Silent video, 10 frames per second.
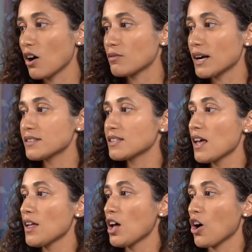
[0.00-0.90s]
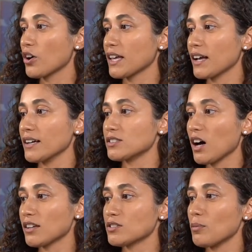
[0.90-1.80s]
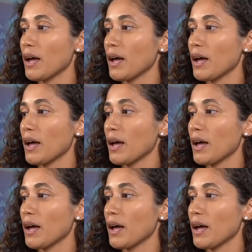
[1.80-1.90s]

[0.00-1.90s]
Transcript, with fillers: All right? Okay, guys, awesome.